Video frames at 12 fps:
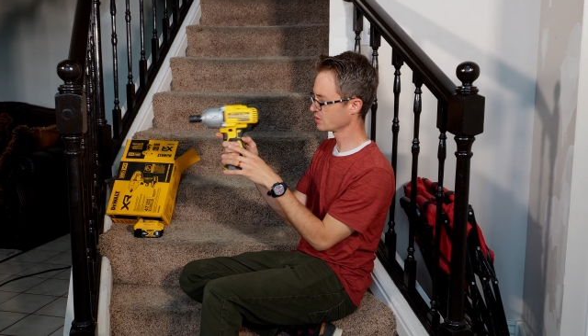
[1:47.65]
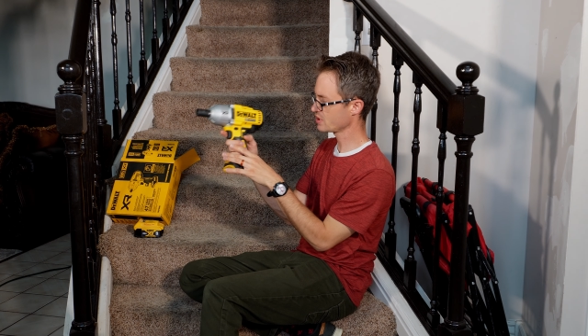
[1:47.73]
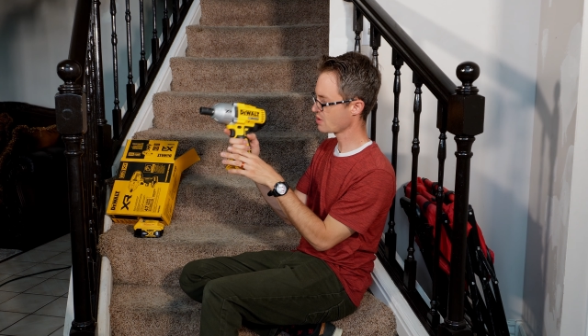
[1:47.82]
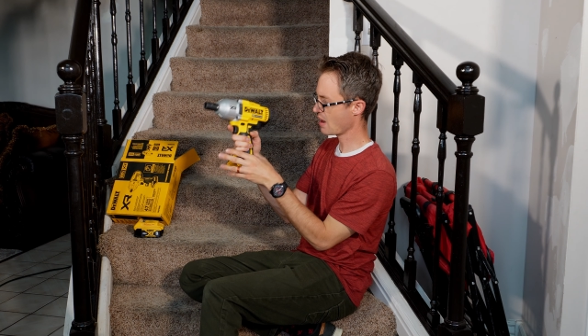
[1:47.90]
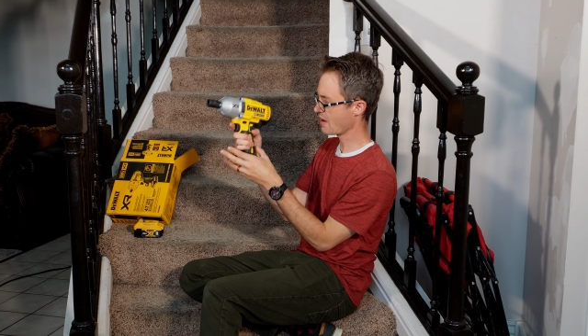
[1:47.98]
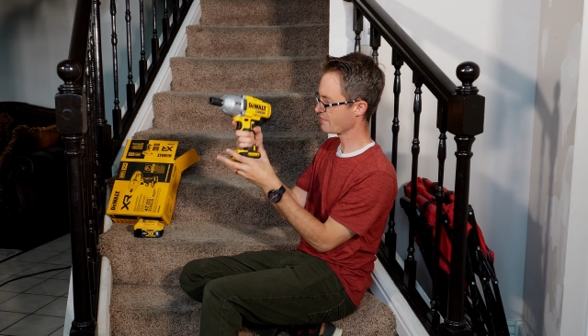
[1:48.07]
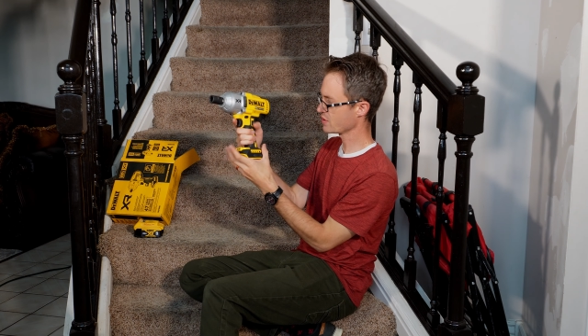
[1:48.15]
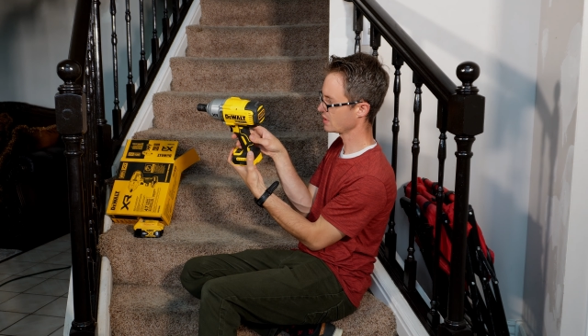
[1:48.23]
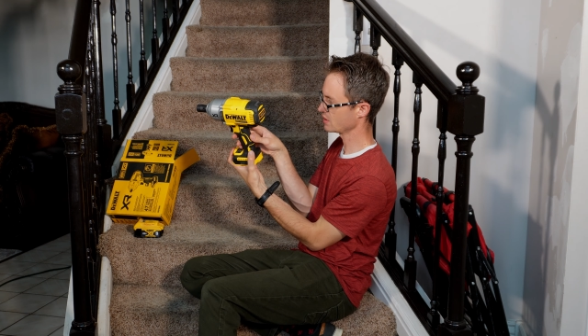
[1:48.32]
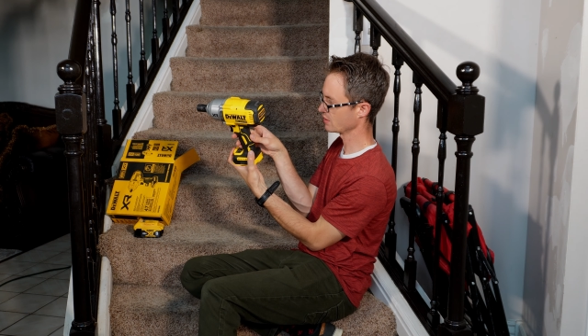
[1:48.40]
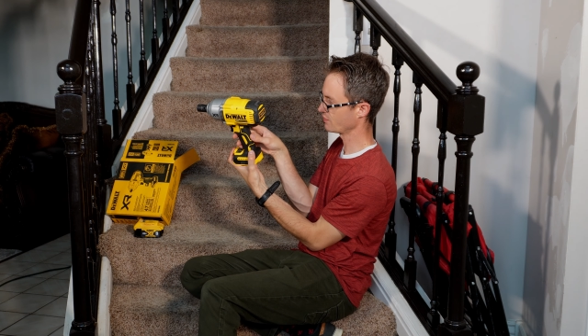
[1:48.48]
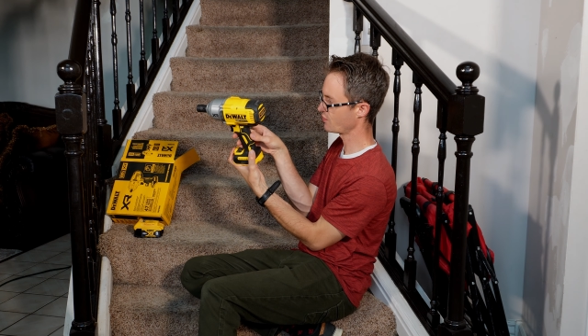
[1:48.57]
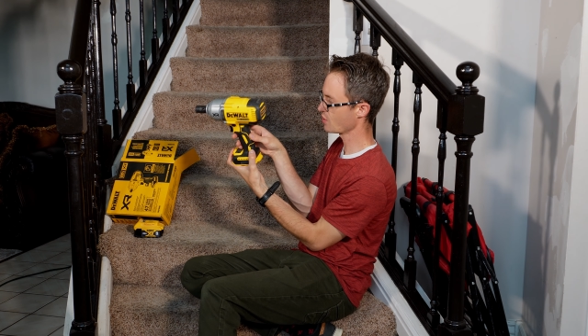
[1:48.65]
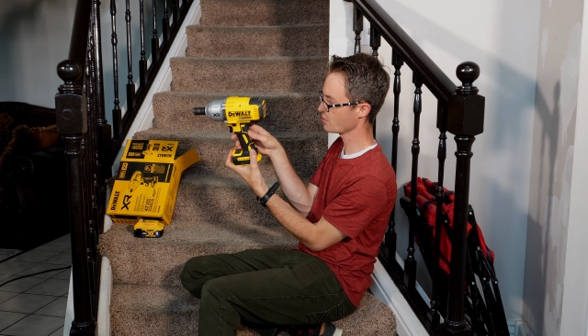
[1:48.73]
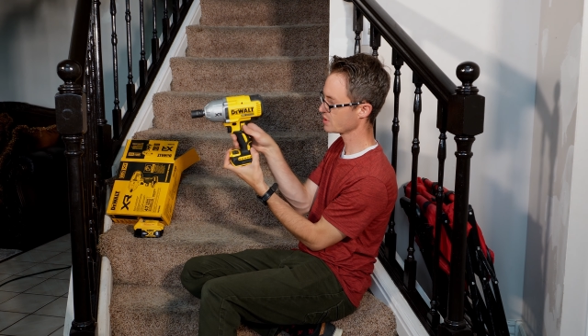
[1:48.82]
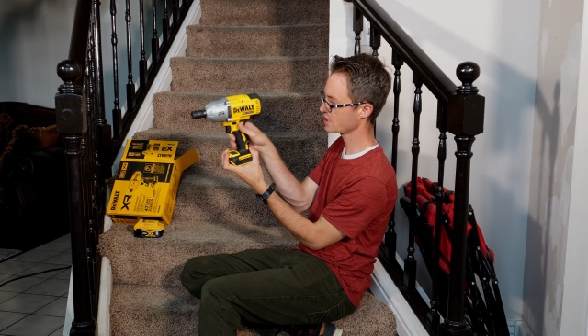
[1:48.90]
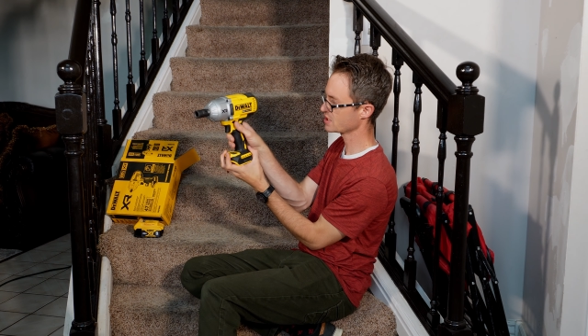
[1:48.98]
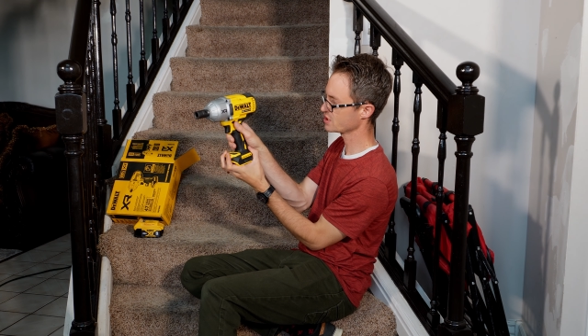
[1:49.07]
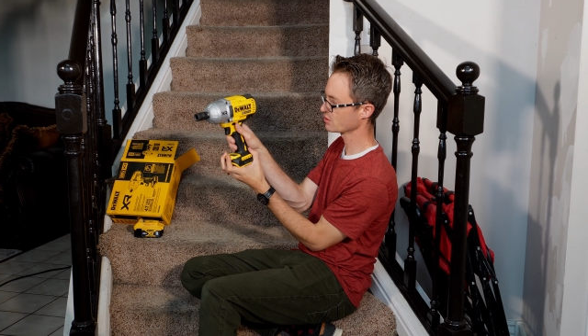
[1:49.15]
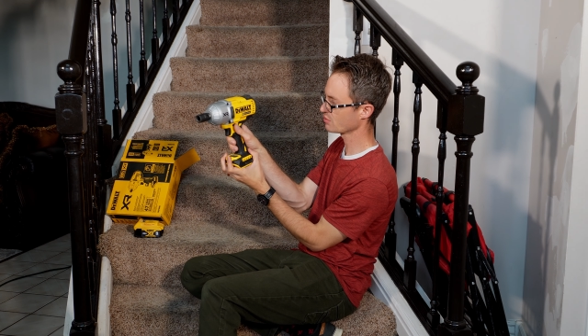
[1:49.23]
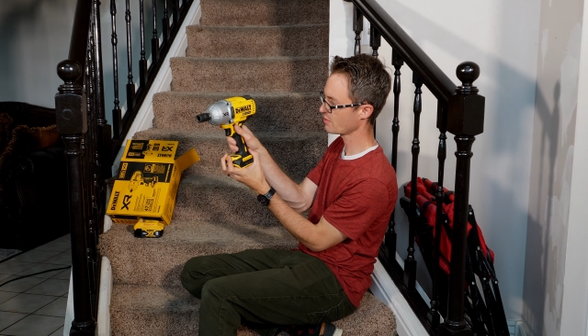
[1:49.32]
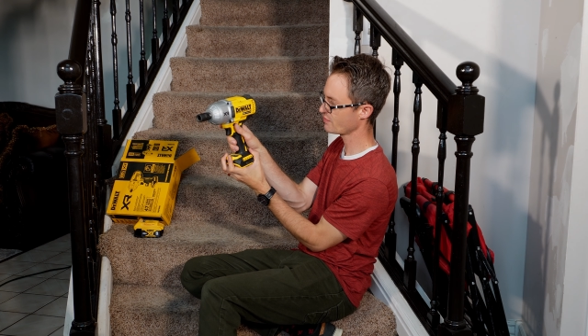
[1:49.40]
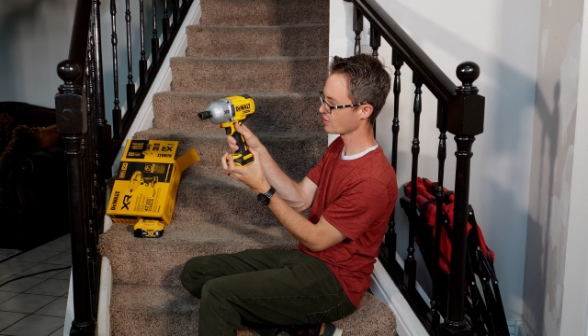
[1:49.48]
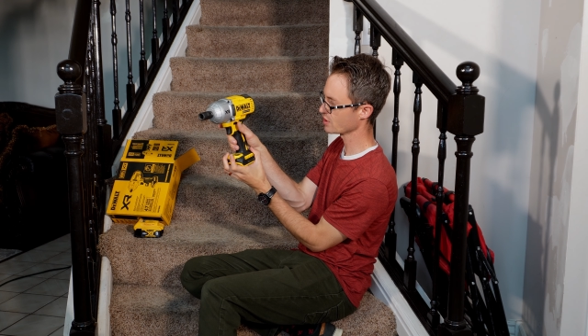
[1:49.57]
you have your forward and your
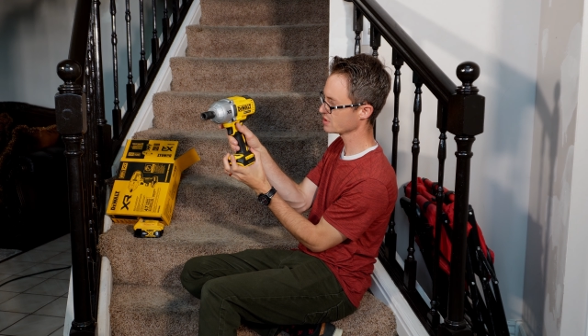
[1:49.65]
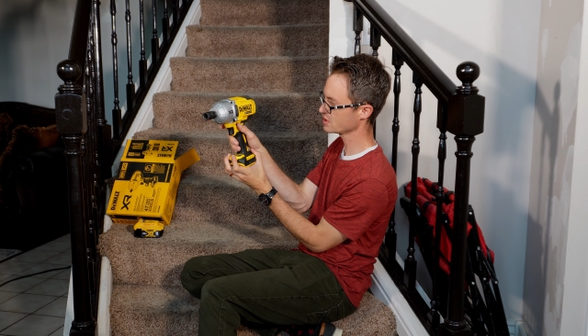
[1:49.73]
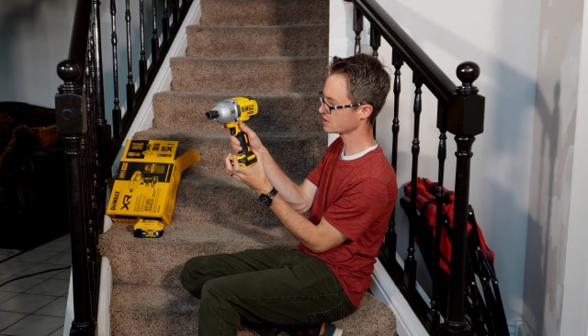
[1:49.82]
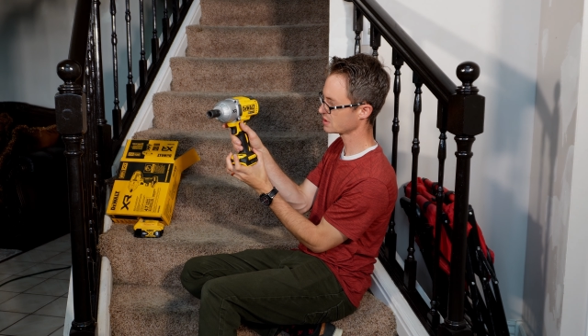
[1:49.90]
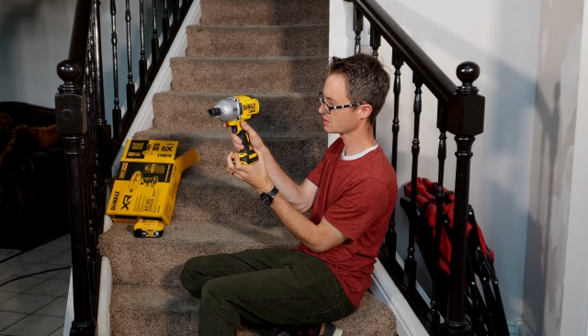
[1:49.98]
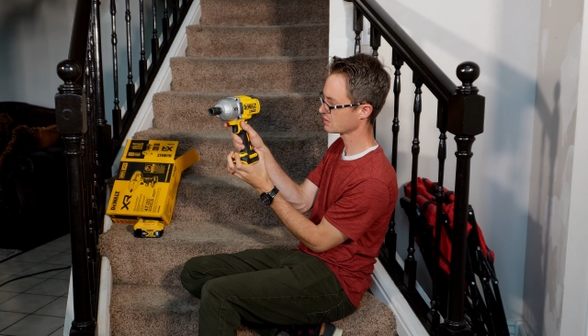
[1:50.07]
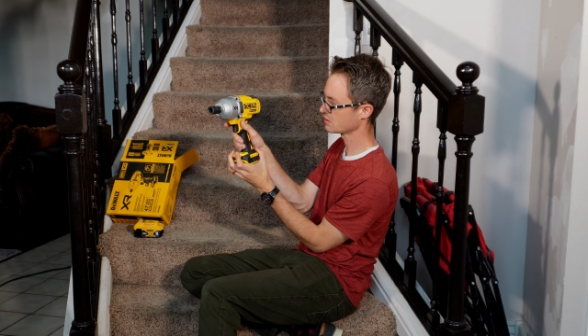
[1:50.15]
reverse.